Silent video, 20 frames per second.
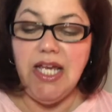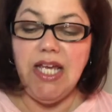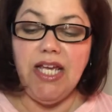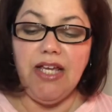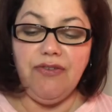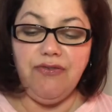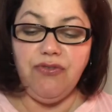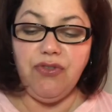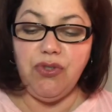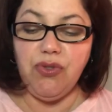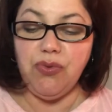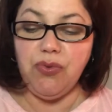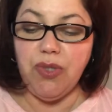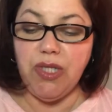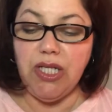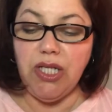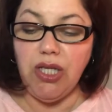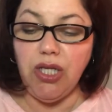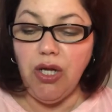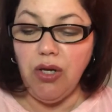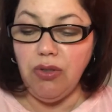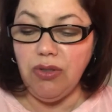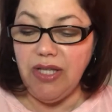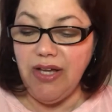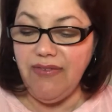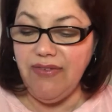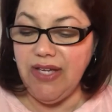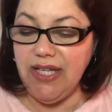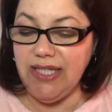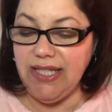Infused with
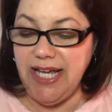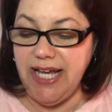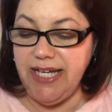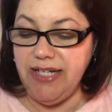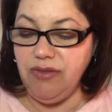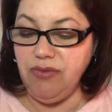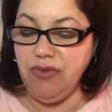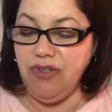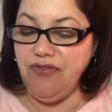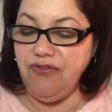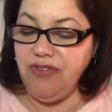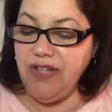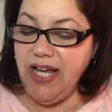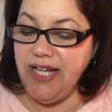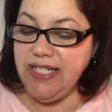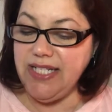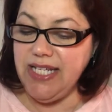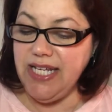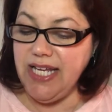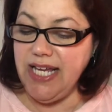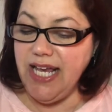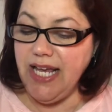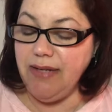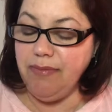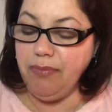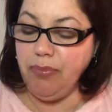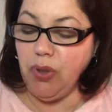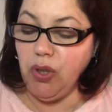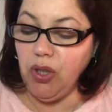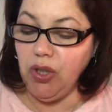glow-loving light, reflecting,
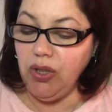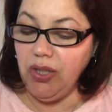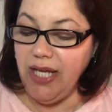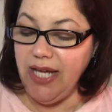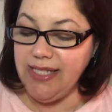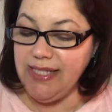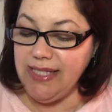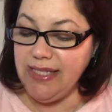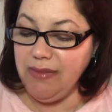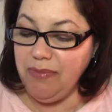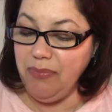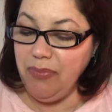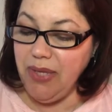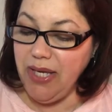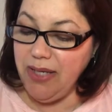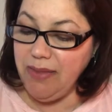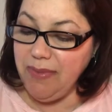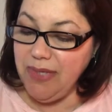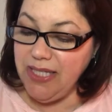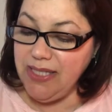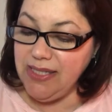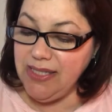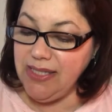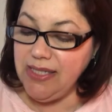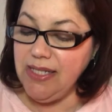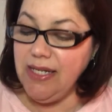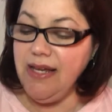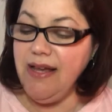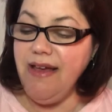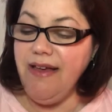and pearlescent pigments,
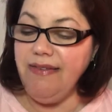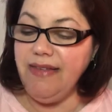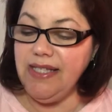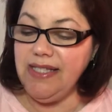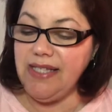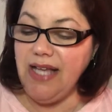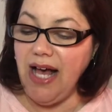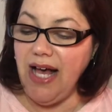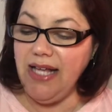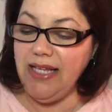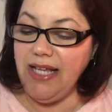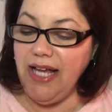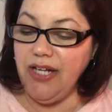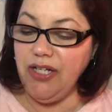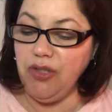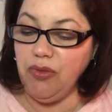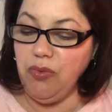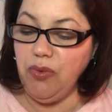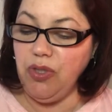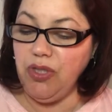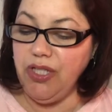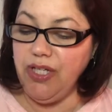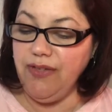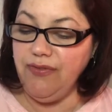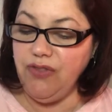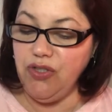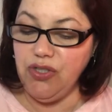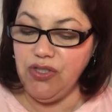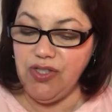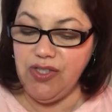this highlighter will
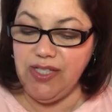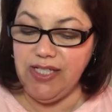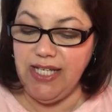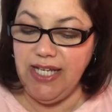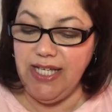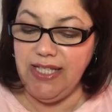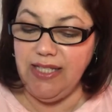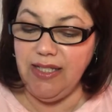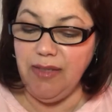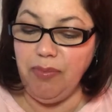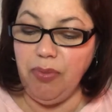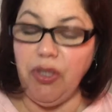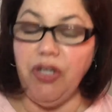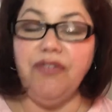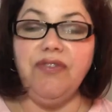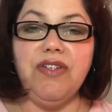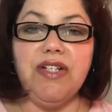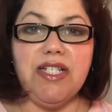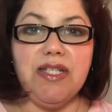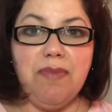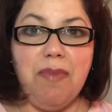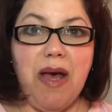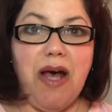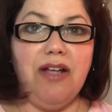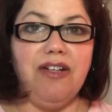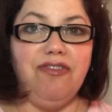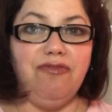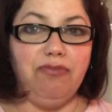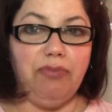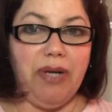give your skin the perfect
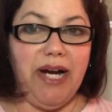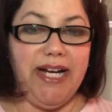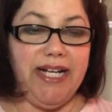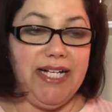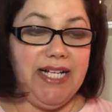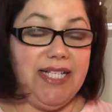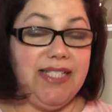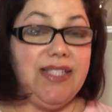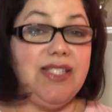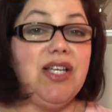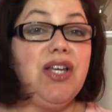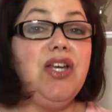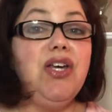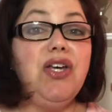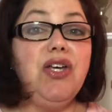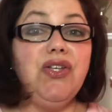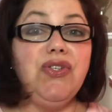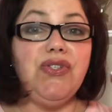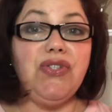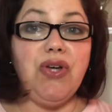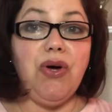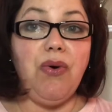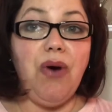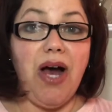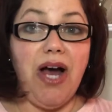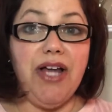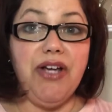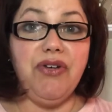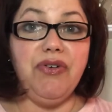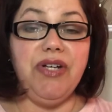amount of brightness. So
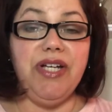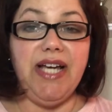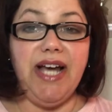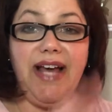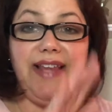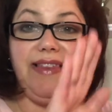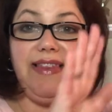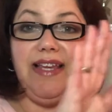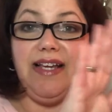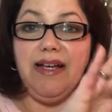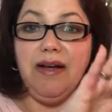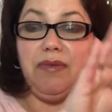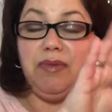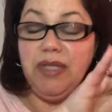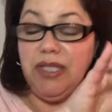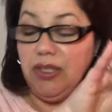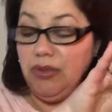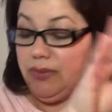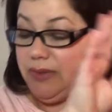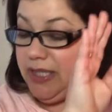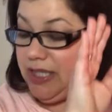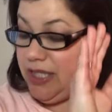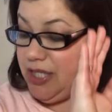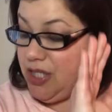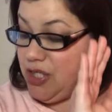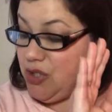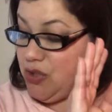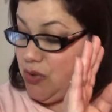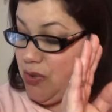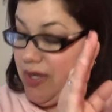I agree, I think I'm gonna
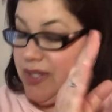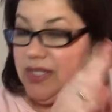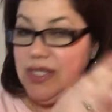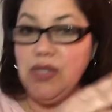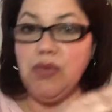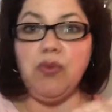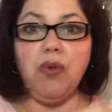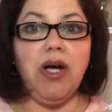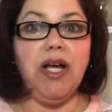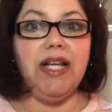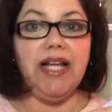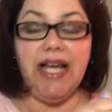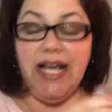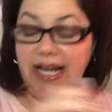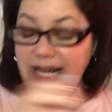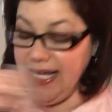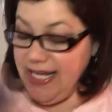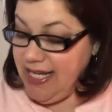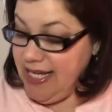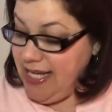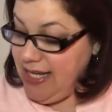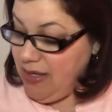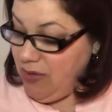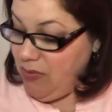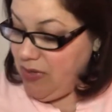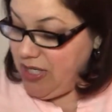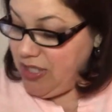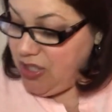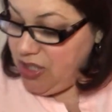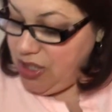really enjoy this one and I
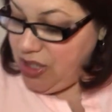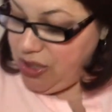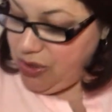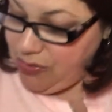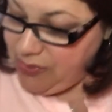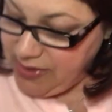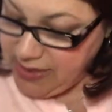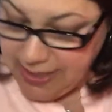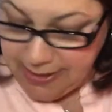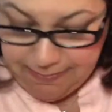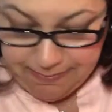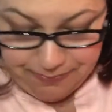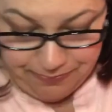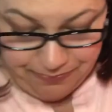can't wait to use it.